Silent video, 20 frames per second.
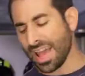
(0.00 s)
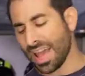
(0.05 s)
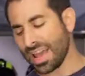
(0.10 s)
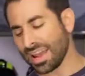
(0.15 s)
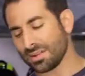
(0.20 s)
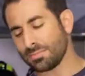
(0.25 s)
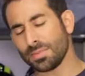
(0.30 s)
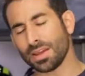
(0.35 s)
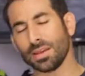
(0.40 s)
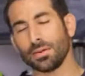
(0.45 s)

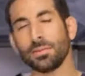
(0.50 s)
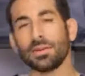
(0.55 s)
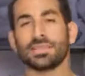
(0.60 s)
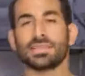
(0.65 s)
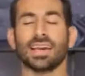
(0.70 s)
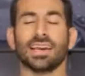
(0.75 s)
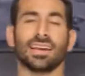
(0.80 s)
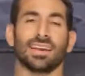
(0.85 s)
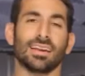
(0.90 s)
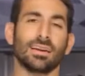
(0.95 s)
and maybe
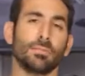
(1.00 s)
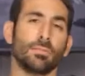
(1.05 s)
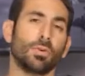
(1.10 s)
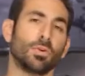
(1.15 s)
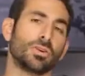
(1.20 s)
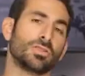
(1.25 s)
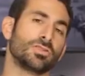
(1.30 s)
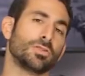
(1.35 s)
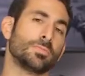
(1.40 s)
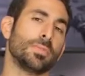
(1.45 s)
taking a
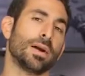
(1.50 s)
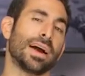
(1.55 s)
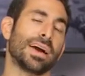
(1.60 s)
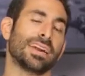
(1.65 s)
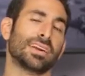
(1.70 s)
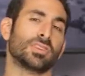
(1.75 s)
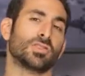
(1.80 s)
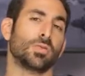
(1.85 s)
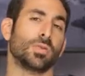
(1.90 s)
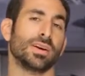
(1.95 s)
more
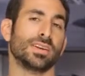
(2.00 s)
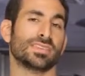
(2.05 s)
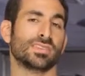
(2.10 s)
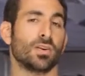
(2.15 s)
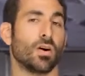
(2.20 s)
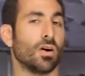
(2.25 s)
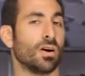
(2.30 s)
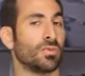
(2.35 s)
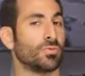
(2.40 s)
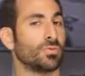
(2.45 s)
dramatic twist
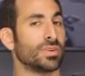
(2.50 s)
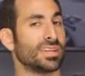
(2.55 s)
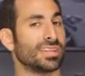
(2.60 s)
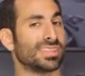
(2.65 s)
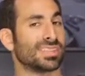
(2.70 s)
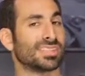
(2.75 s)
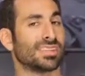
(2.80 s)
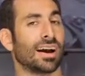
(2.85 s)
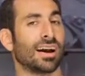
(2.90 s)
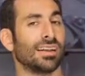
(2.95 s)
on
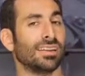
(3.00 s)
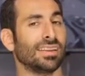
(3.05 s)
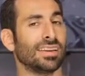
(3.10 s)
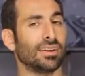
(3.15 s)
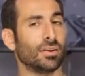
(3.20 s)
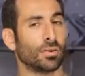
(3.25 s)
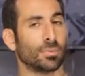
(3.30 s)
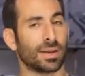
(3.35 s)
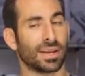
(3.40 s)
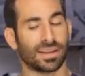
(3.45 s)
restyling
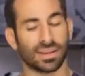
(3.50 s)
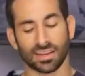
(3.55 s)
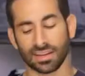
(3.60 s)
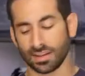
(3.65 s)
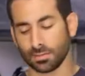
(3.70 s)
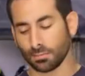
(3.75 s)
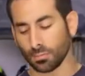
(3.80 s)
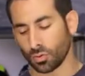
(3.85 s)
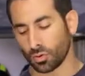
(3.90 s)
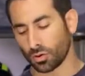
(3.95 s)
or making
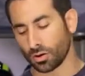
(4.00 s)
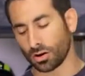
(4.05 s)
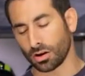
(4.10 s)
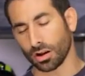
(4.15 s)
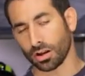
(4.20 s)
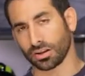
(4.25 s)
it more